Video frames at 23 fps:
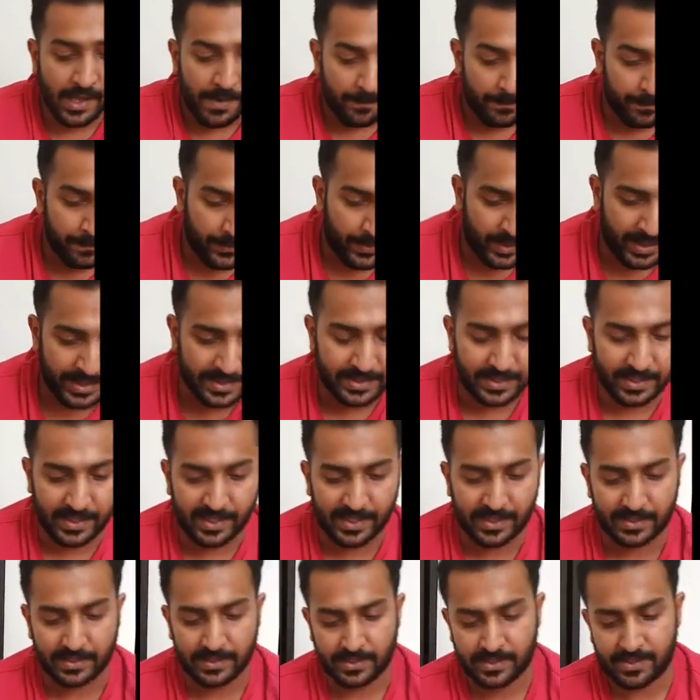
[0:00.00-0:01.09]
but
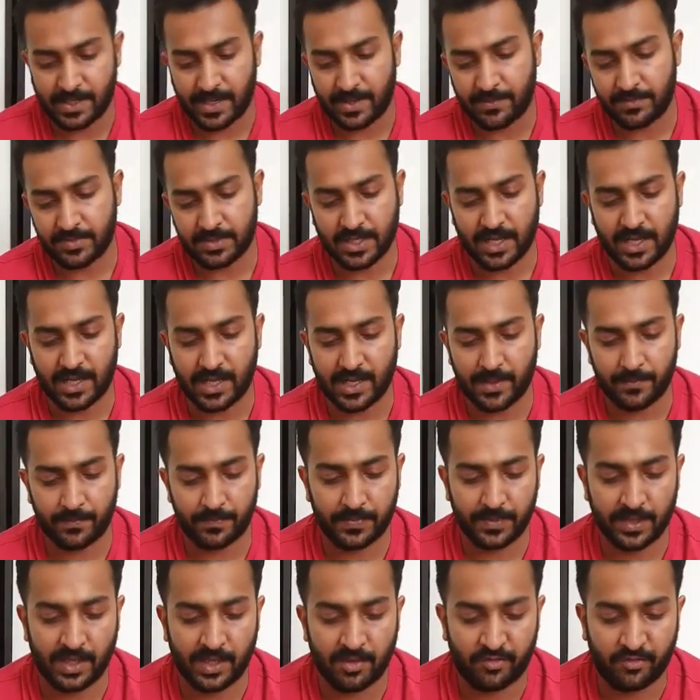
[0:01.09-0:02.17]
at the same time,
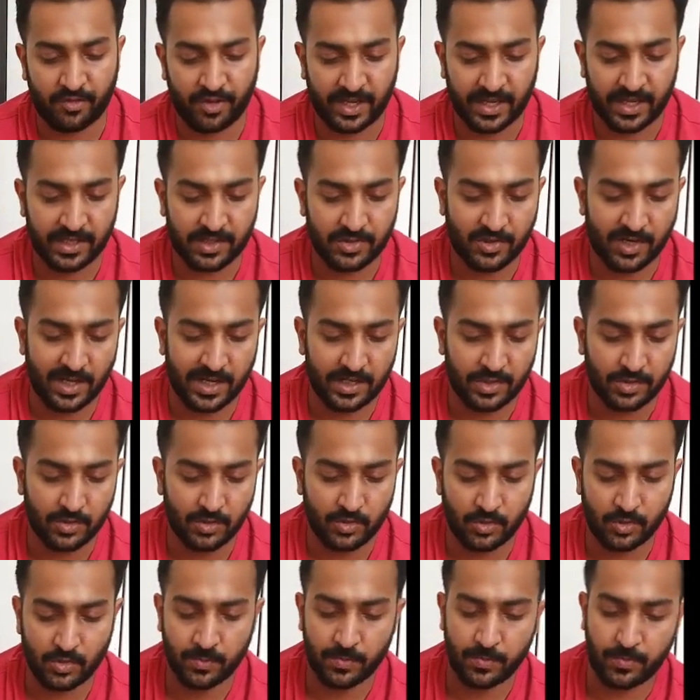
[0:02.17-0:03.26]
if I try
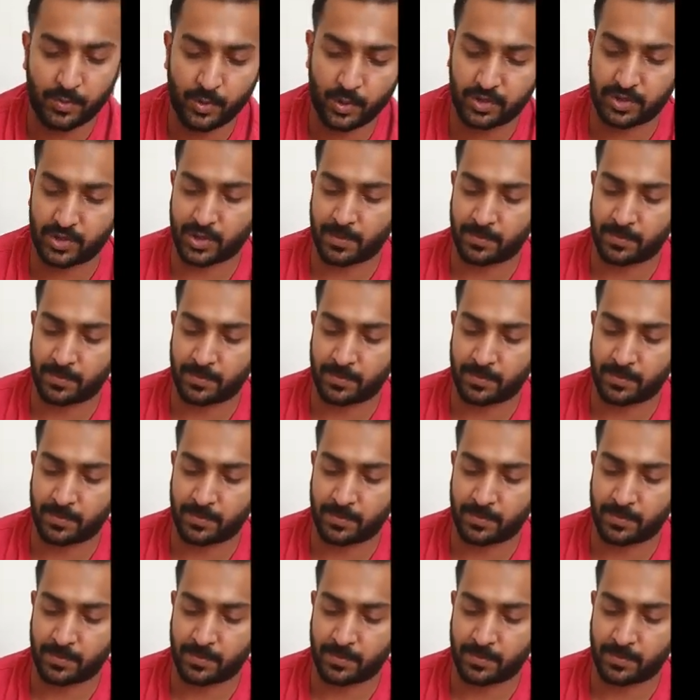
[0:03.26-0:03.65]
to push a